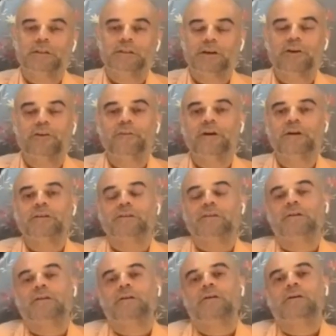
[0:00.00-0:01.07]
servants,
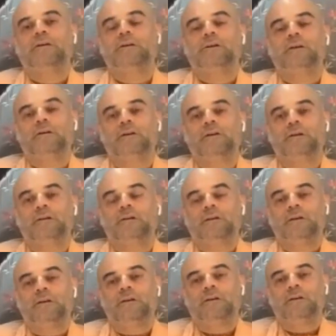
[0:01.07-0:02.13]

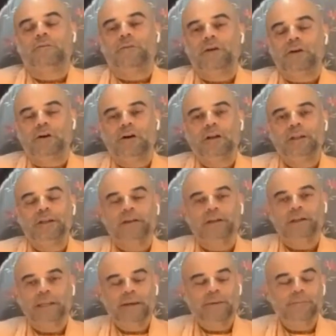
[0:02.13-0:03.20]
we all in a
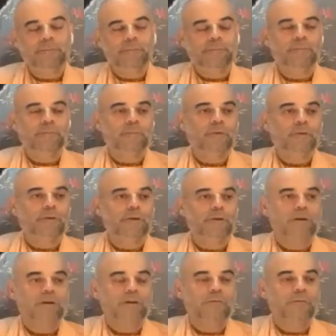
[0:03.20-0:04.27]
team,
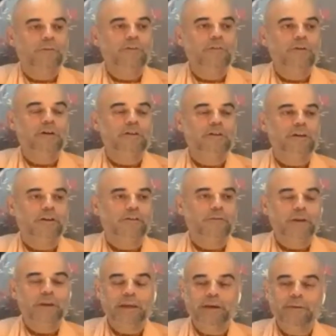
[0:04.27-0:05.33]
we were
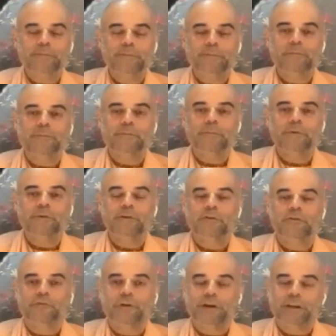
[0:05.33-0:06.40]
serving him,
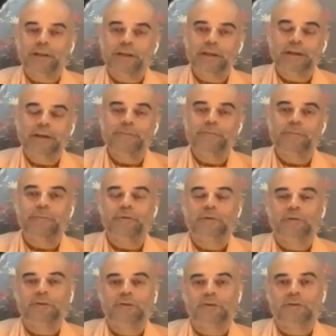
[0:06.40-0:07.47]
feeding him,
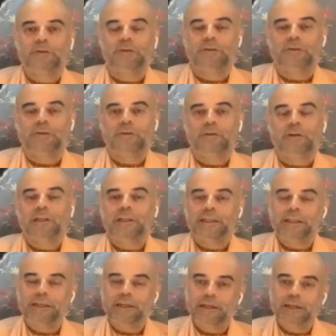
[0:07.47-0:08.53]

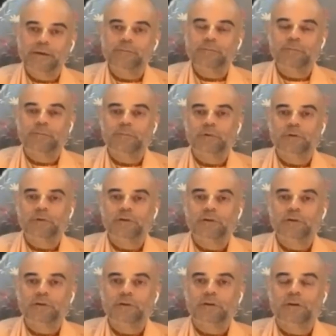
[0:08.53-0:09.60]
cleaning him.
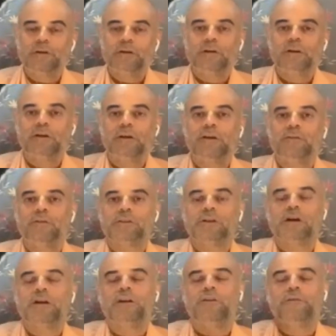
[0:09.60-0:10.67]
He was
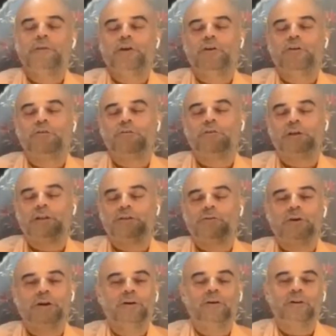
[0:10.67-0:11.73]
unaware of what is
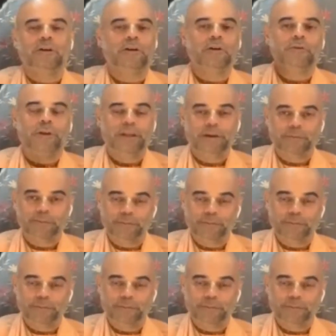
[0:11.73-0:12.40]
going on around him.